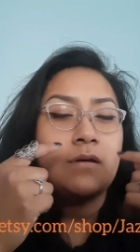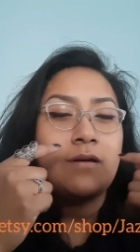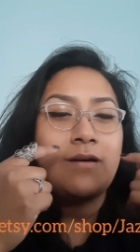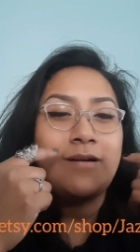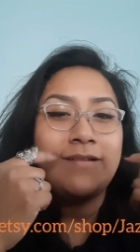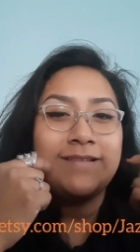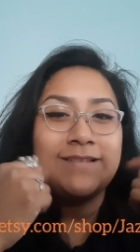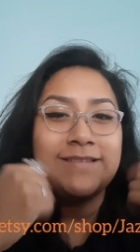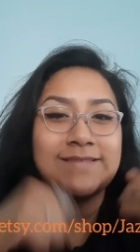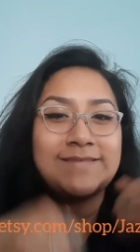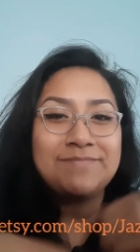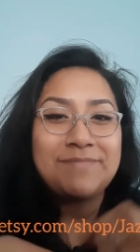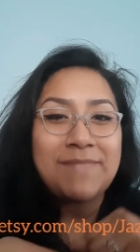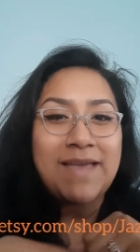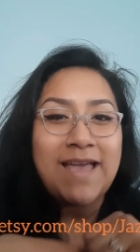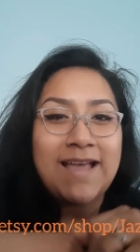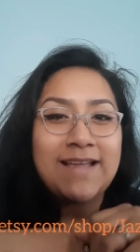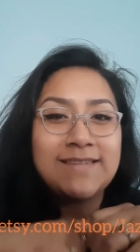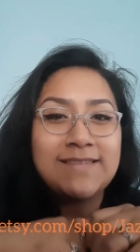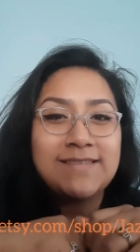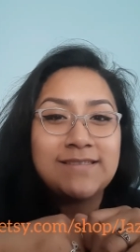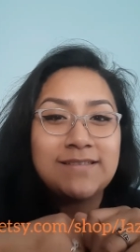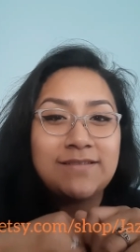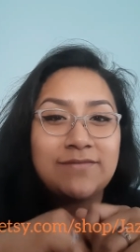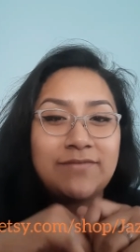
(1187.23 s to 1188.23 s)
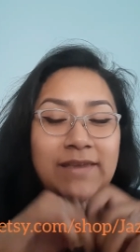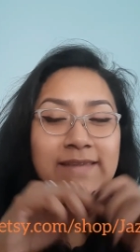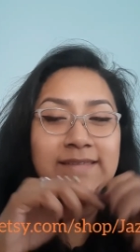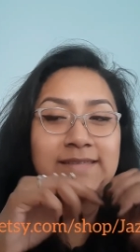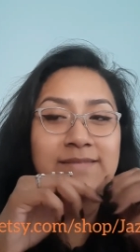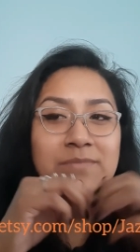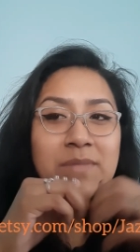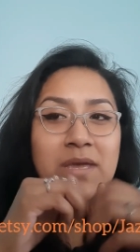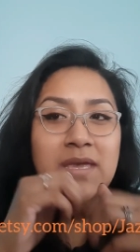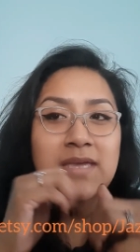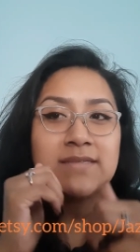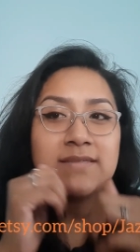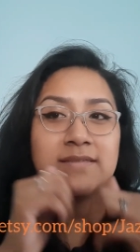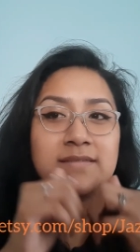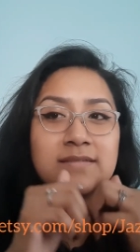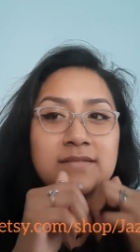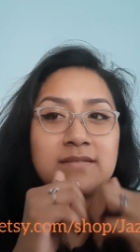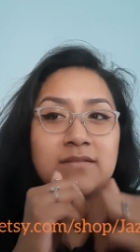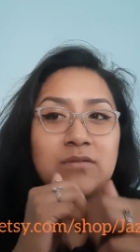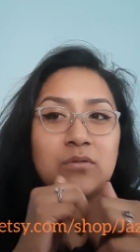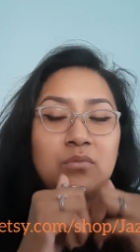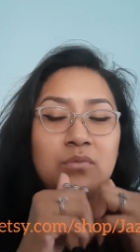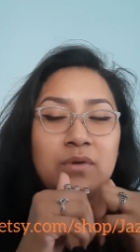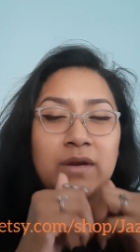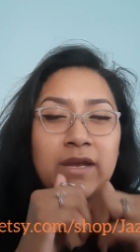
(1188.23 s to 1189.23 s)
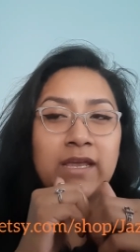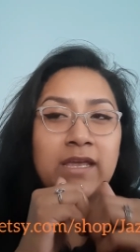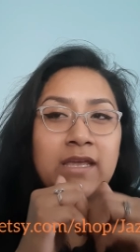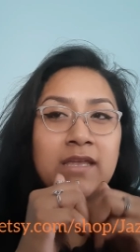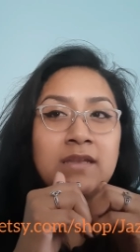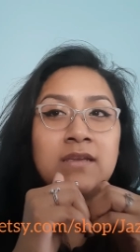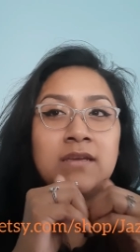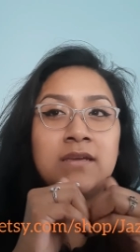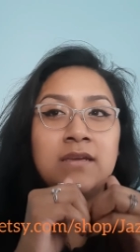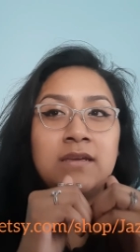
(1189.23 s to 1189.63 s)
And his mask, face mask, red.